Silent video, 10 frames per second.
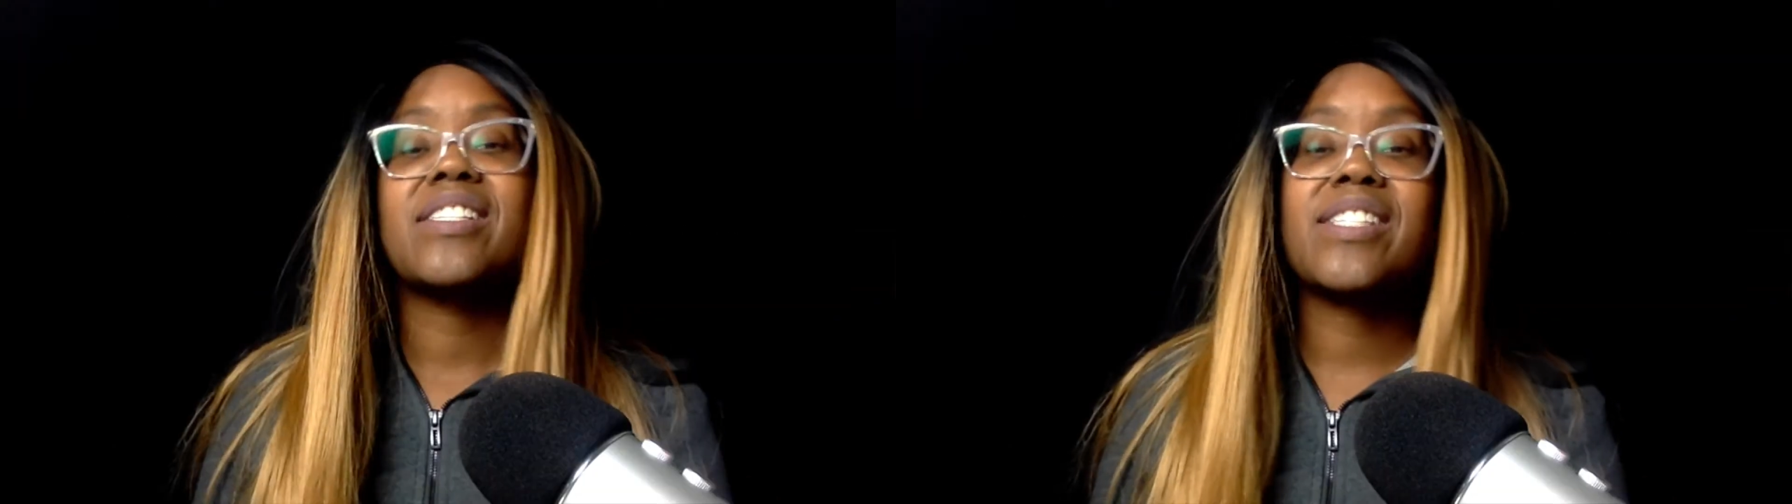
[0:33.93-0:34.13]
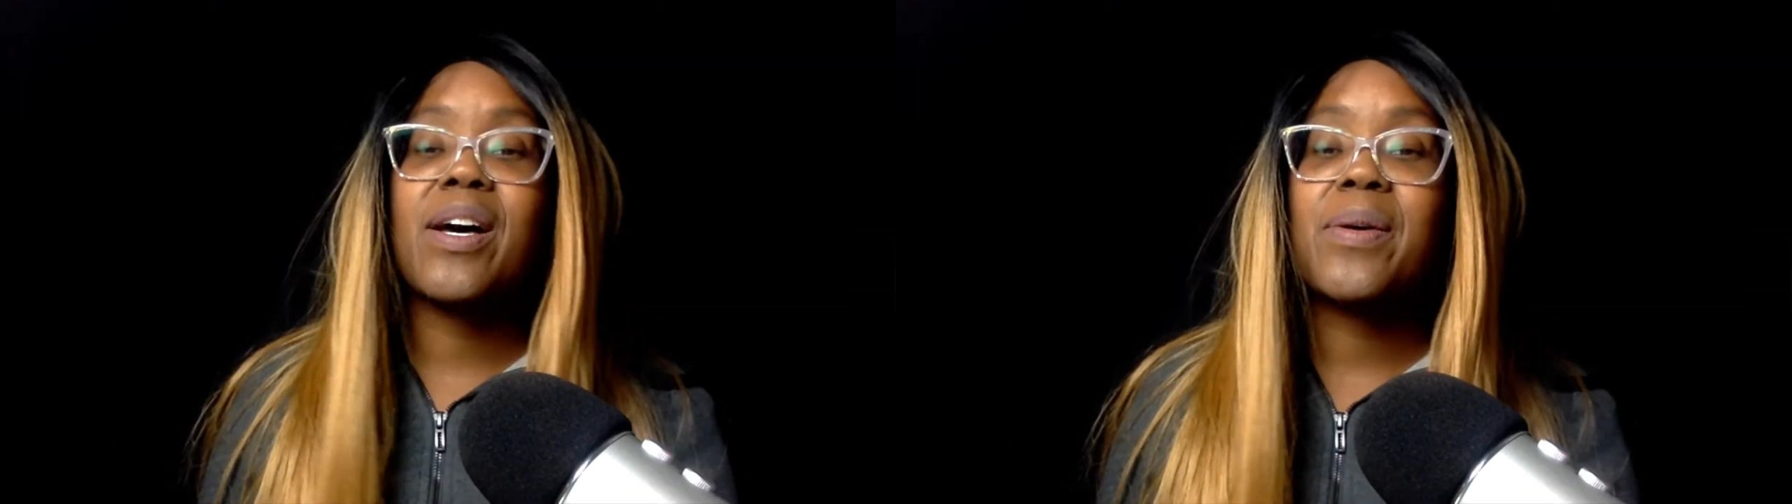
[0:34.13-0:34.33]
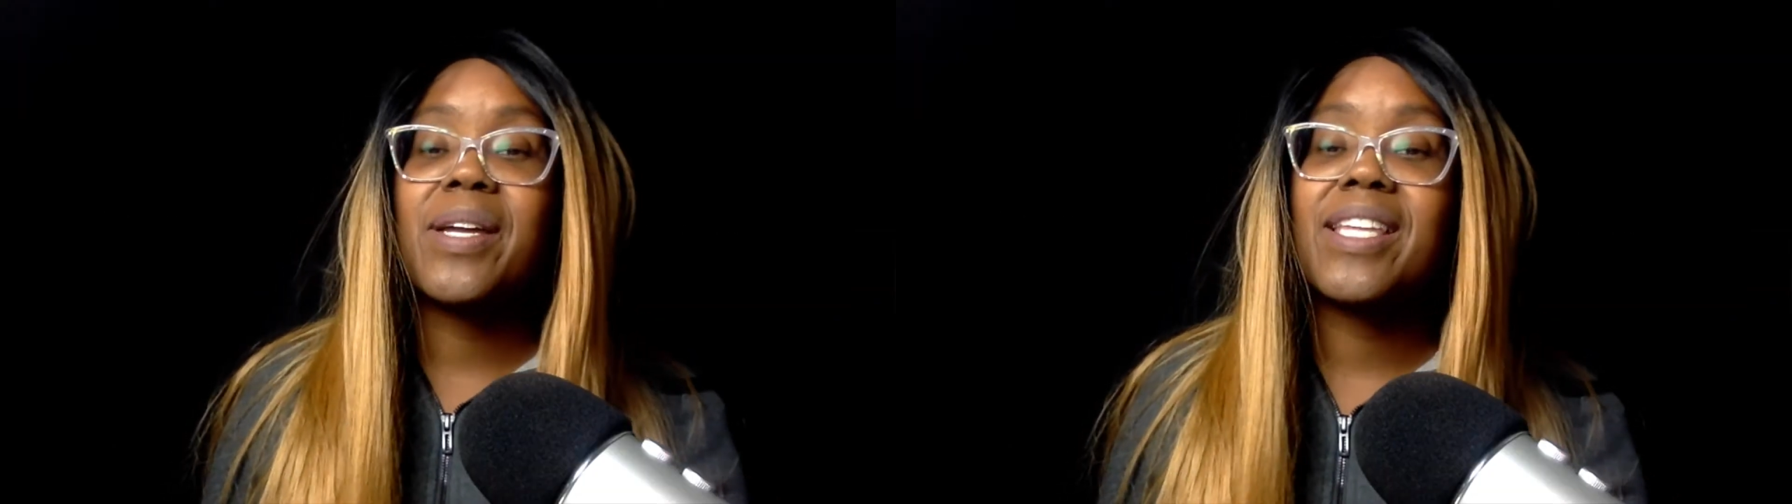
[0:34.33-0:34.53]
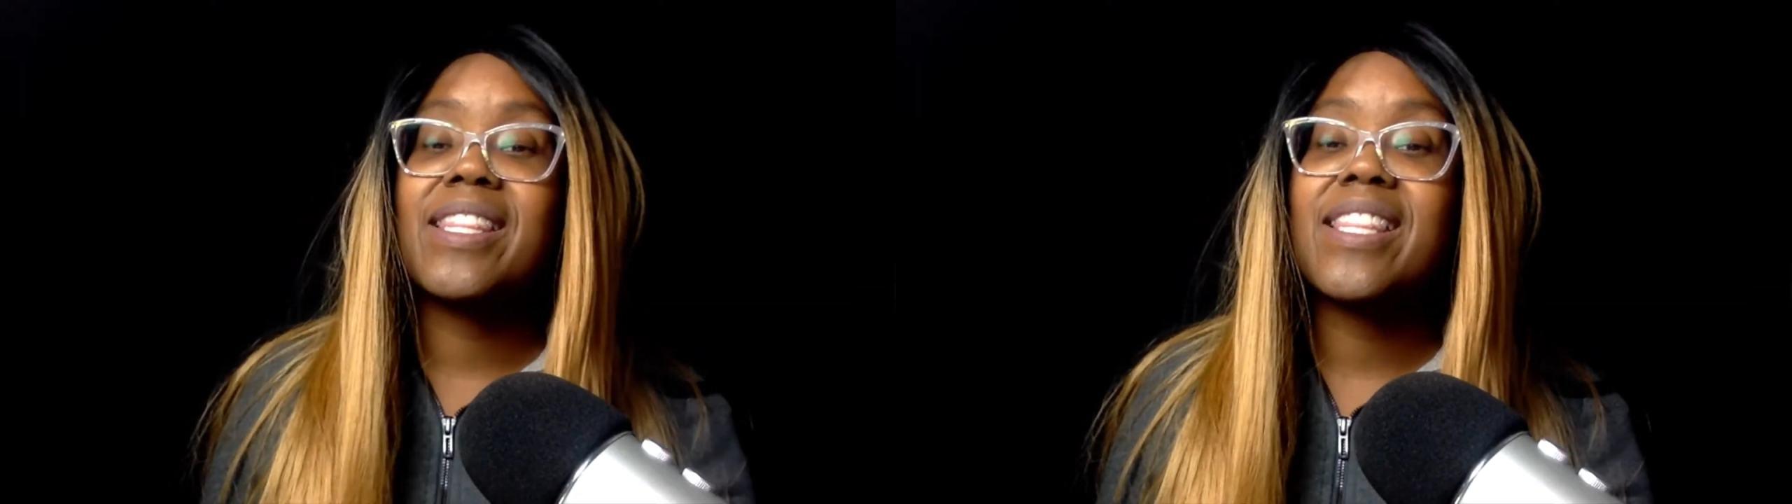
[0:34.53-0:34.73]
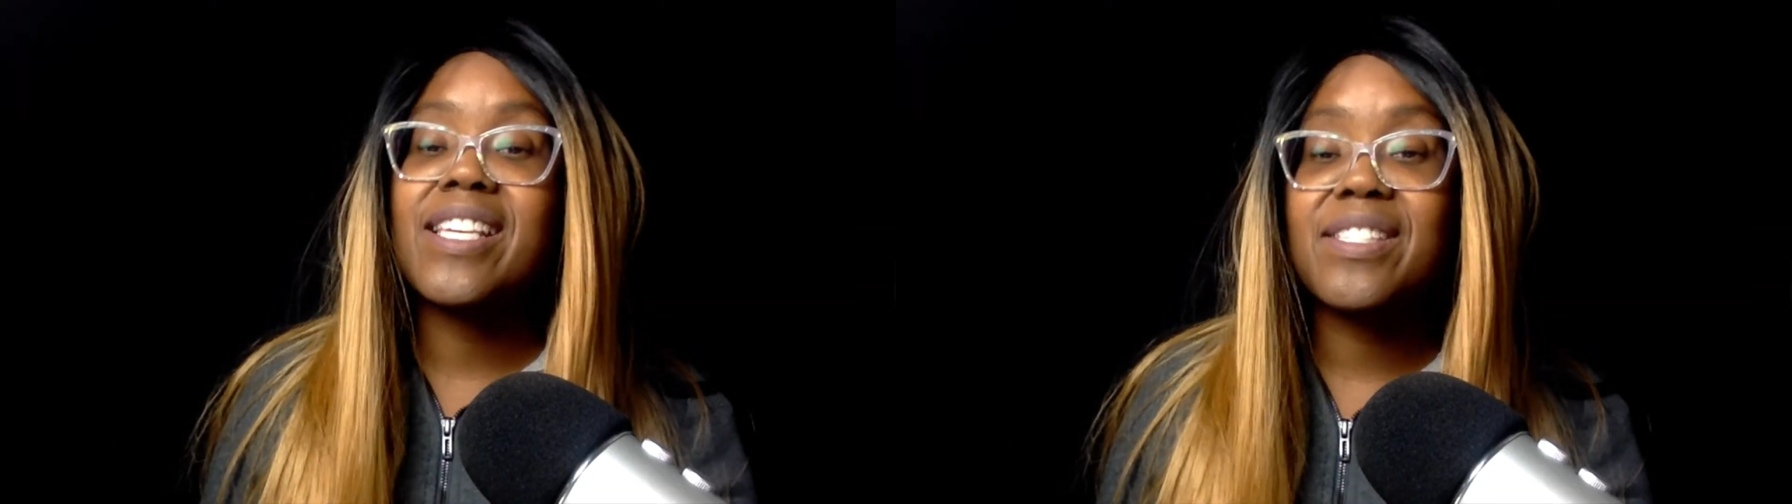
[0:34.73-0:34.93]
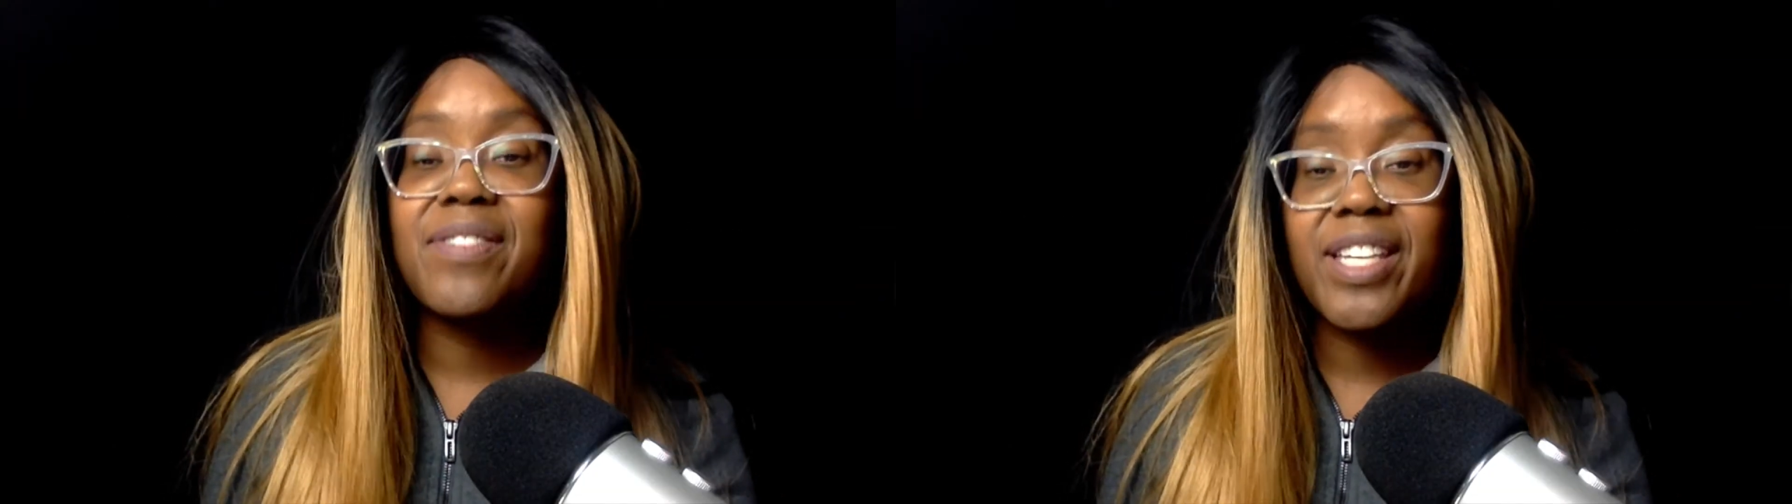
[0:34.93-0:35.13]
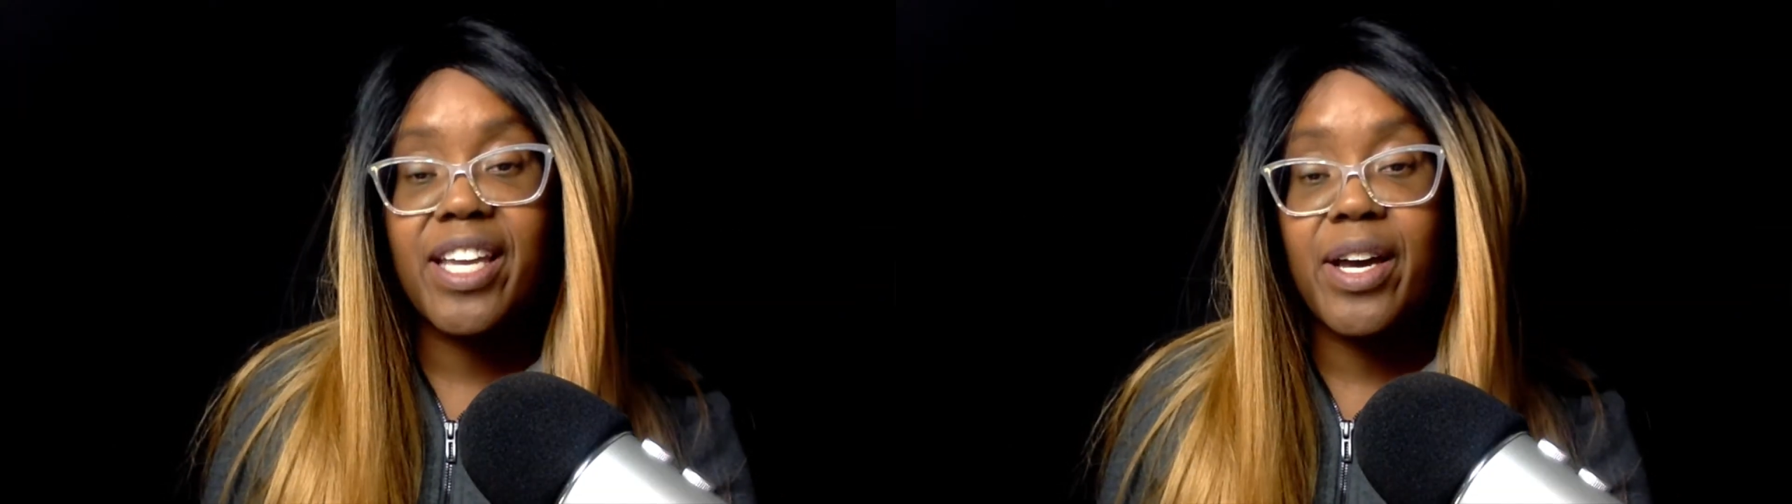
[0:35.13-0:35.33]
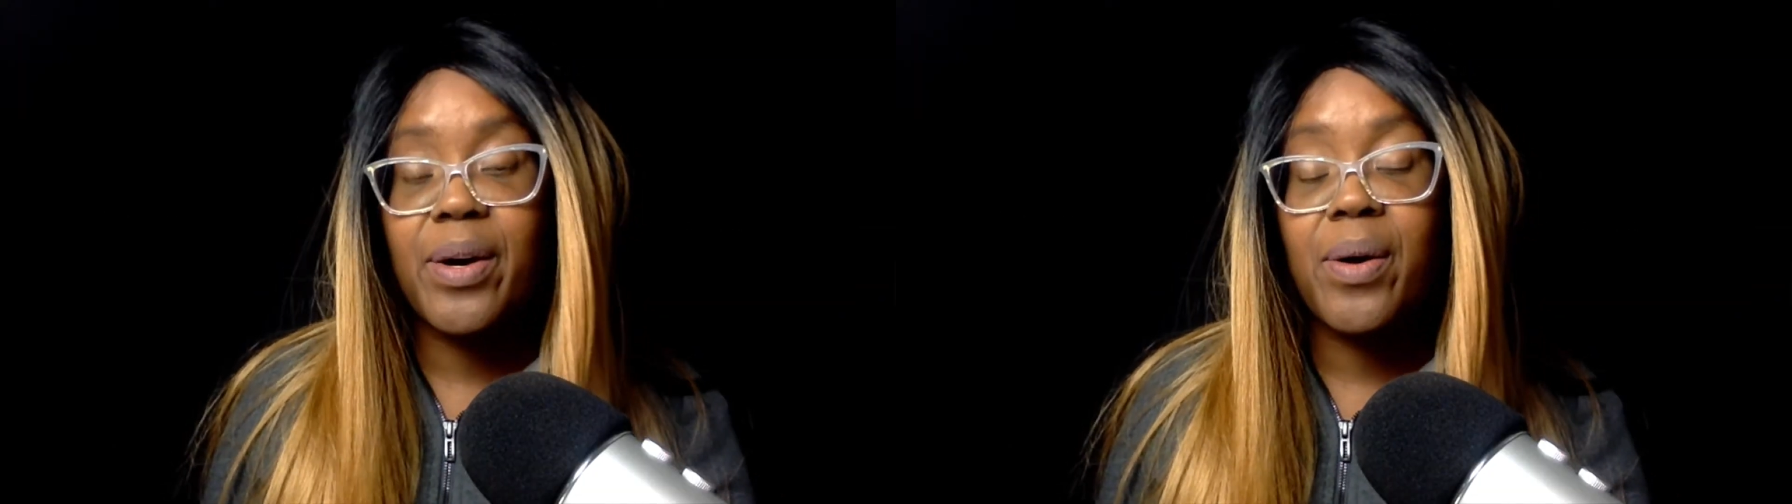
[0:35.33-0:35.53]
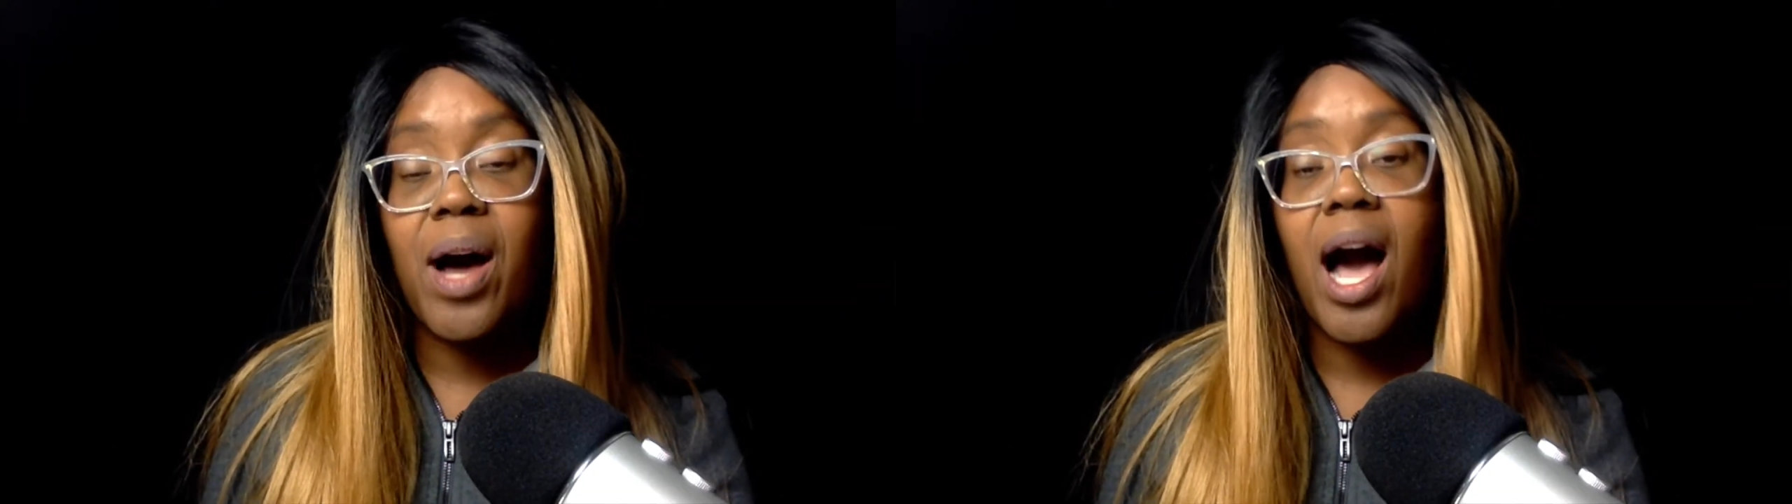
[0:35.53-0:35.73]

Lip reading: So in this video,